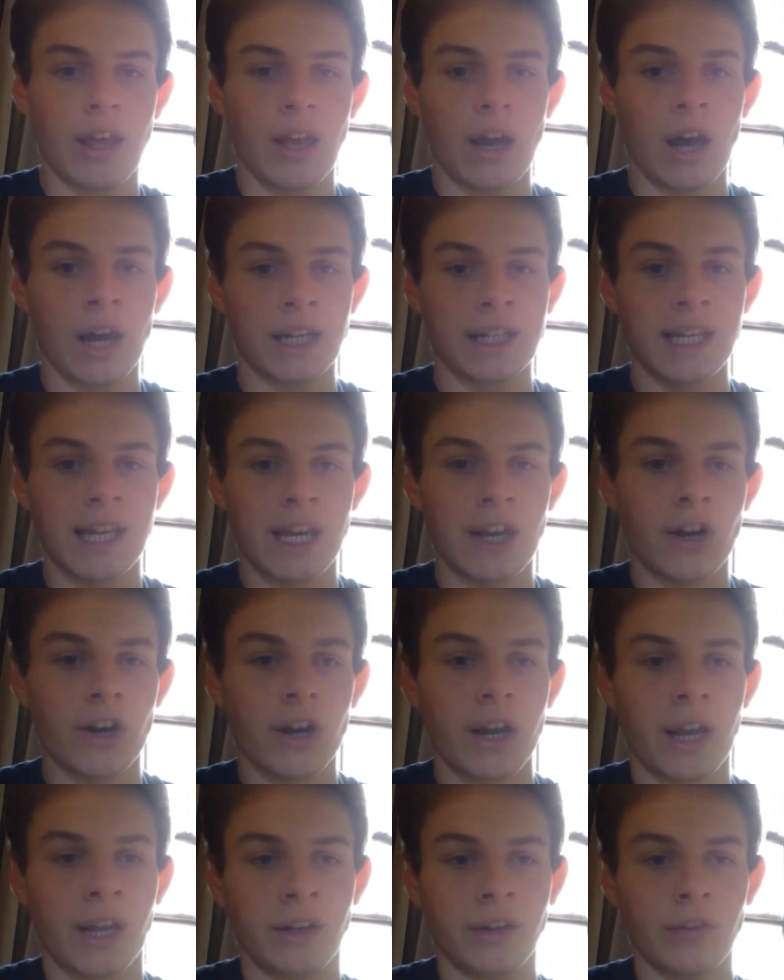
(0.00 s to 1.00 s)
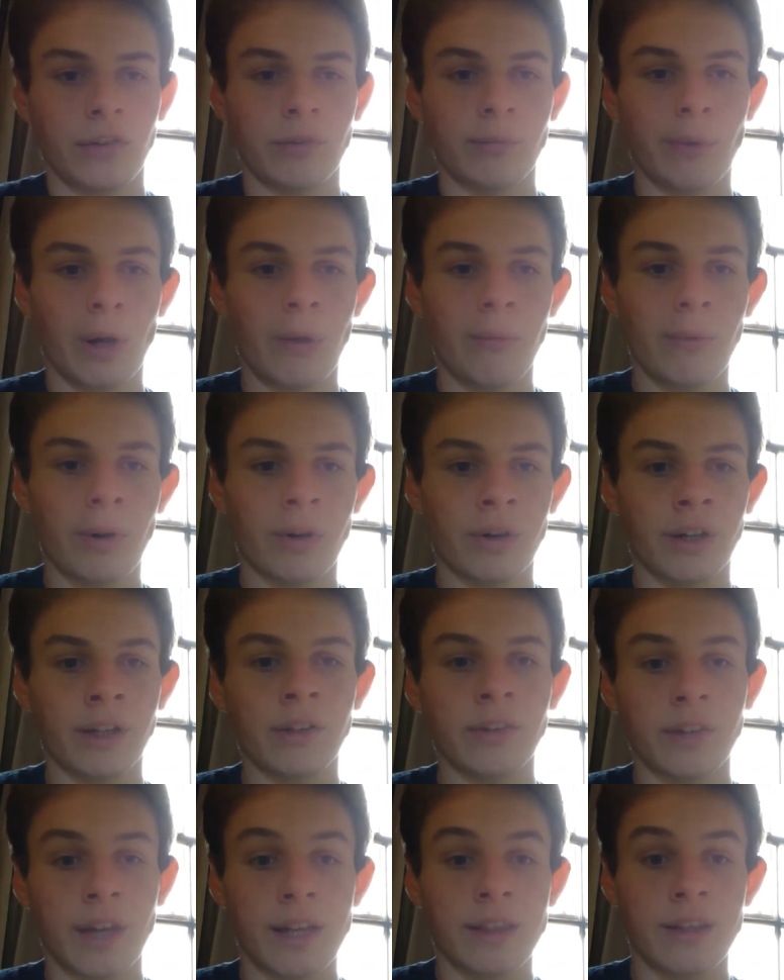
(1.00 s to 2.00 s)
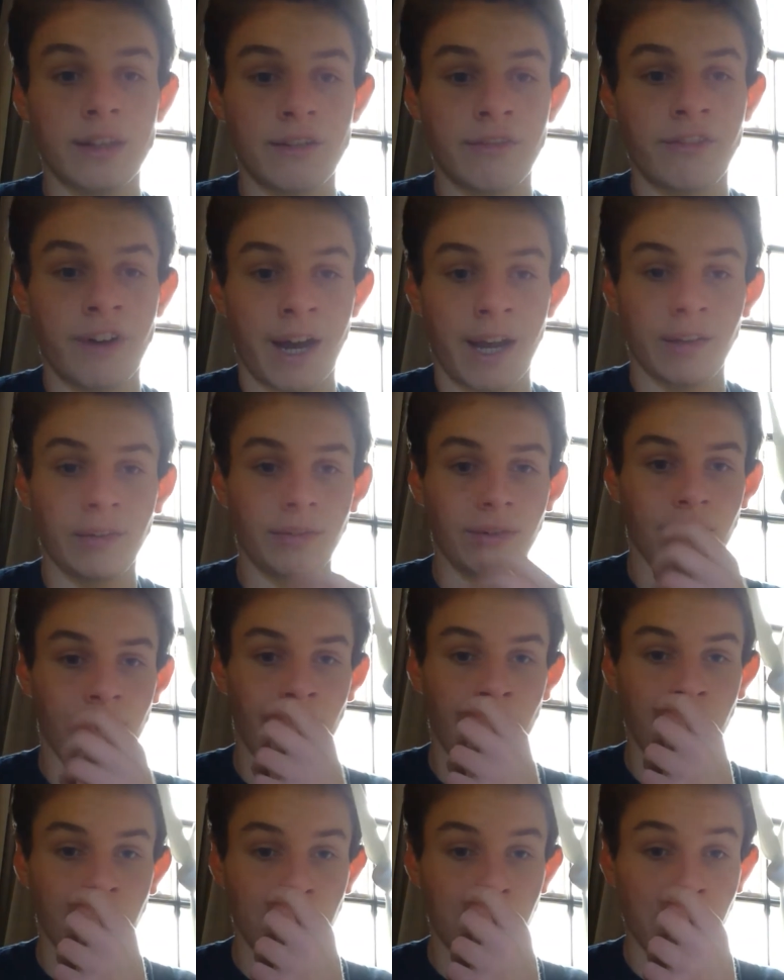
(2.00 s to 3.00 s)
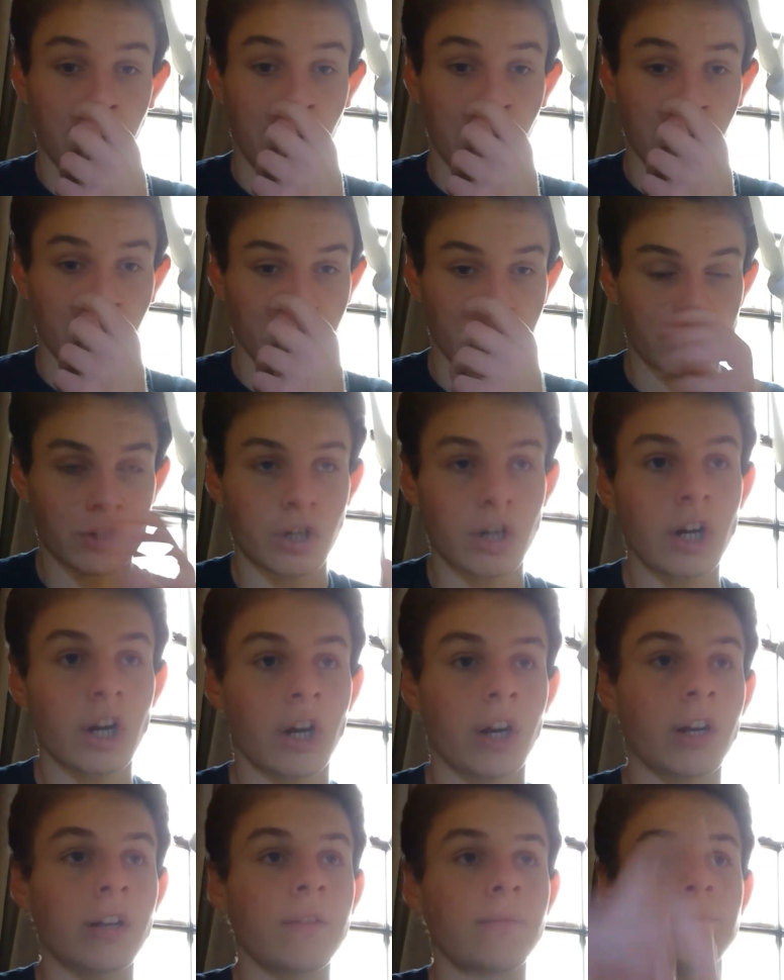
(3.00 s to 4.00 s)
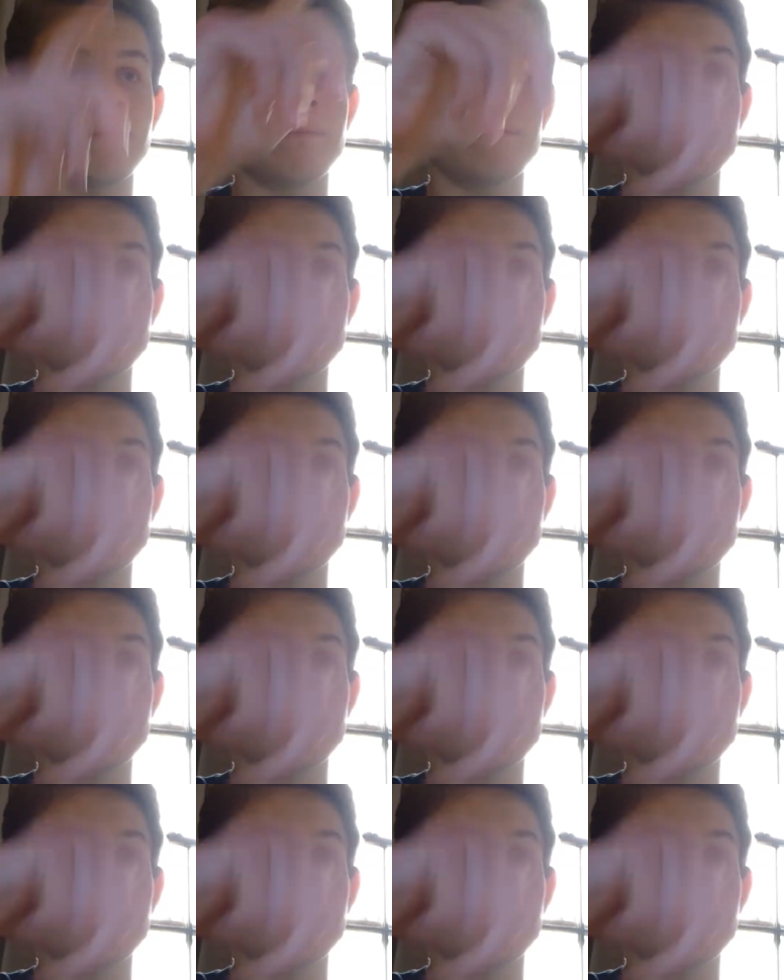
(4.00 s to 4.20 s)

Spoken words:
a gear and a small motor inside the device so that when the propellers turn,